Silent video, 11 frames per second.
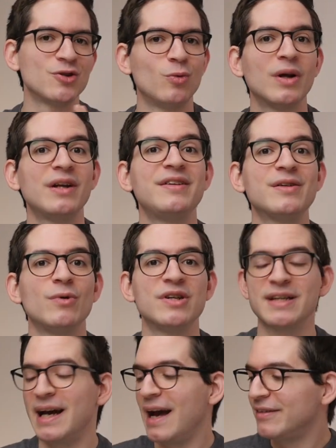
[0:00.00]
what I did
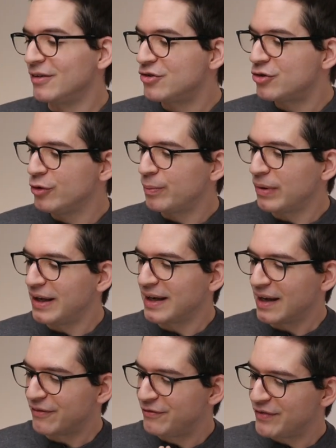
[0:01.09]
was I had the 2 playing
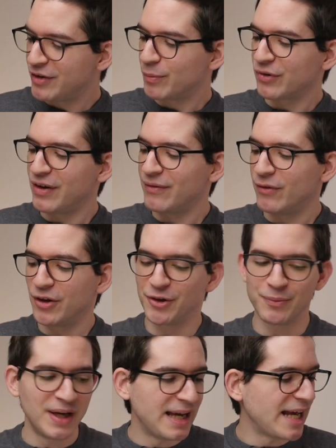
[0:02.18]
at 50%
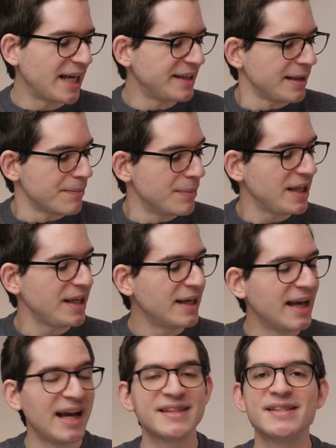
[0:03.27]
volume and the Mini
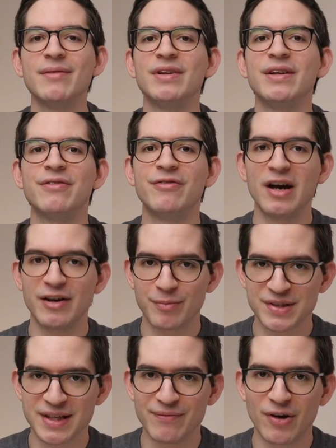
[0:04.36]
at
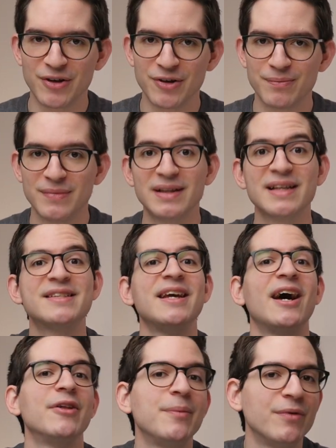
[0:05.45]
75% volume. Let's see
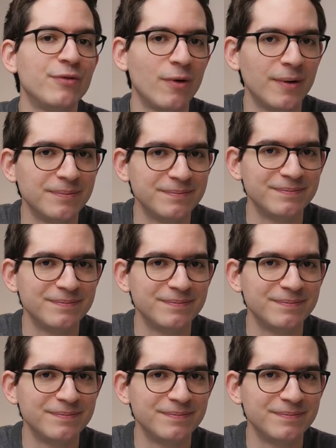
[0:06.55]
how they perform.